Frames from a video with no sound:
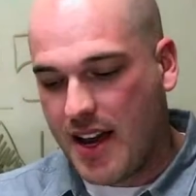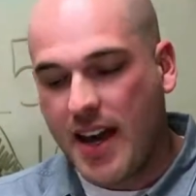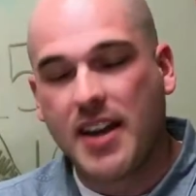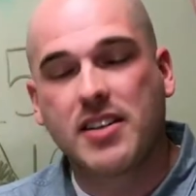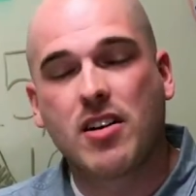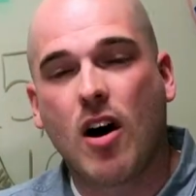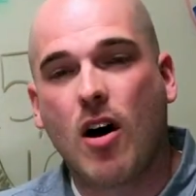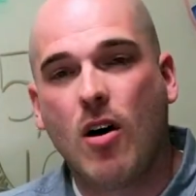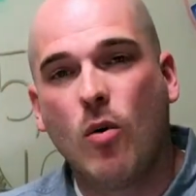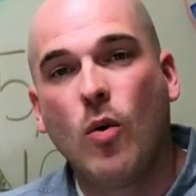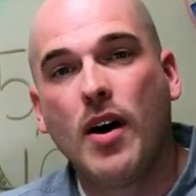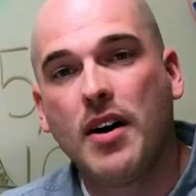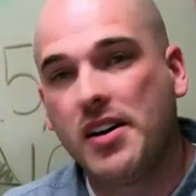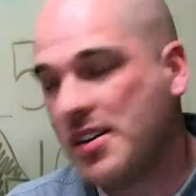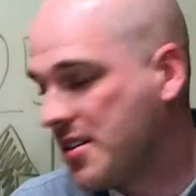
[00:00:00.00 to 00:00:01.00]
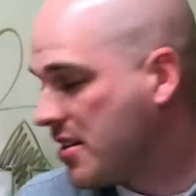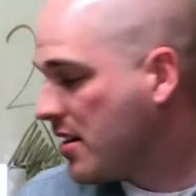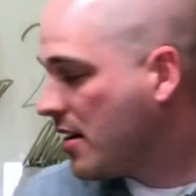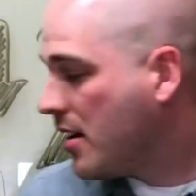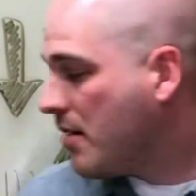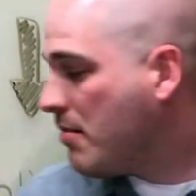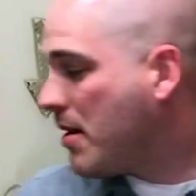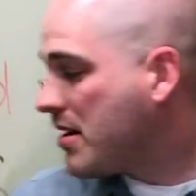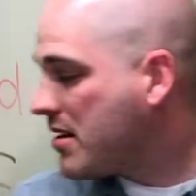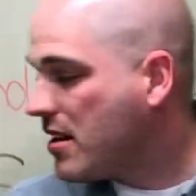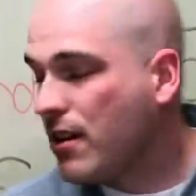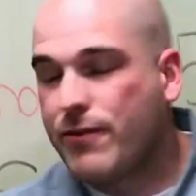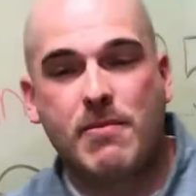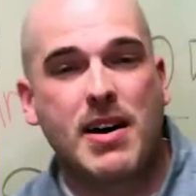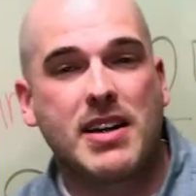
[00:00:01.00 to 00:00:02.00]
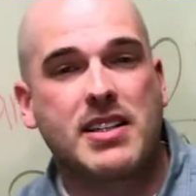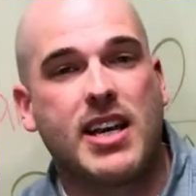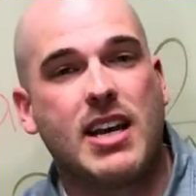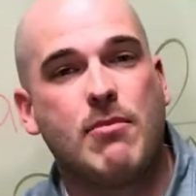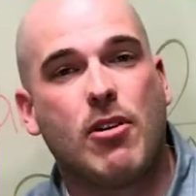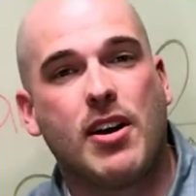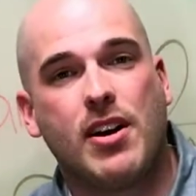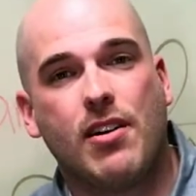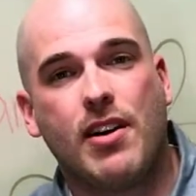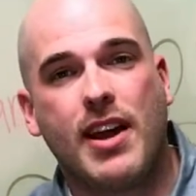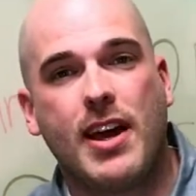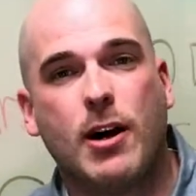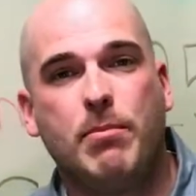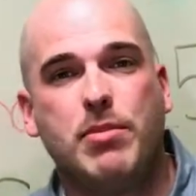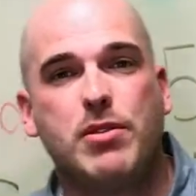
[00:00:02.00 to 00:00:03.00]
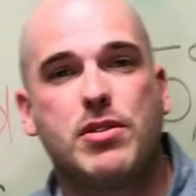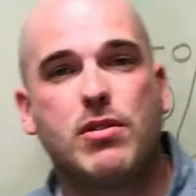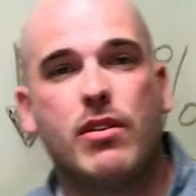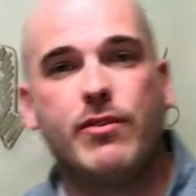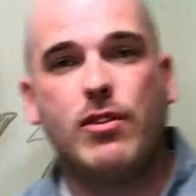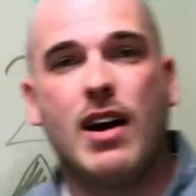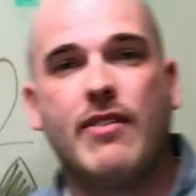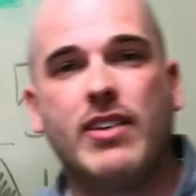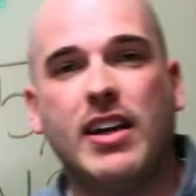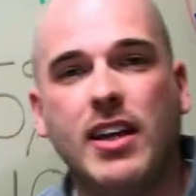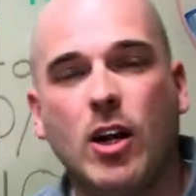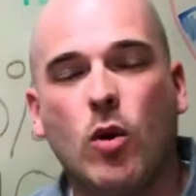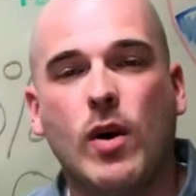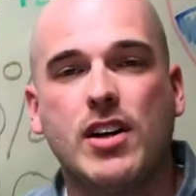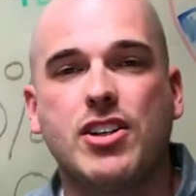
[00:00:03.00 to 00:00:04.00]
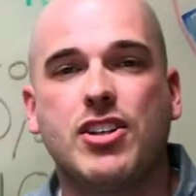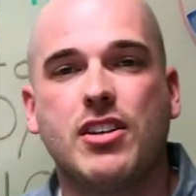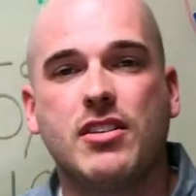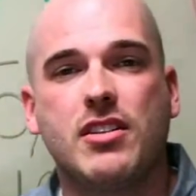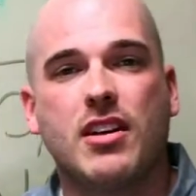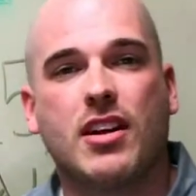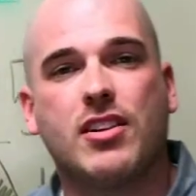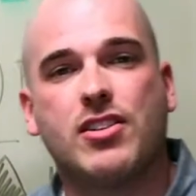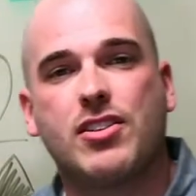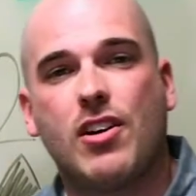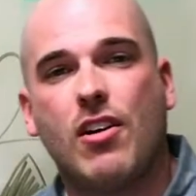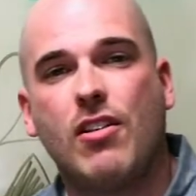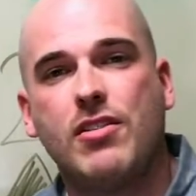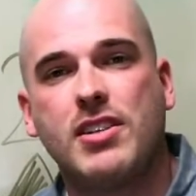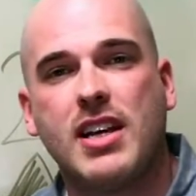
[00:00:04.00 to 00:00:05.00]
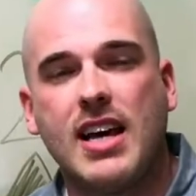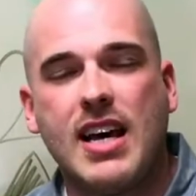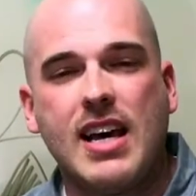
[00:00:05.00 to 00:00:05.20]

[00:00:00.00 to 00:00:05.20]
And as always, myself and my team are here to help you, so if you have any questions, concerns,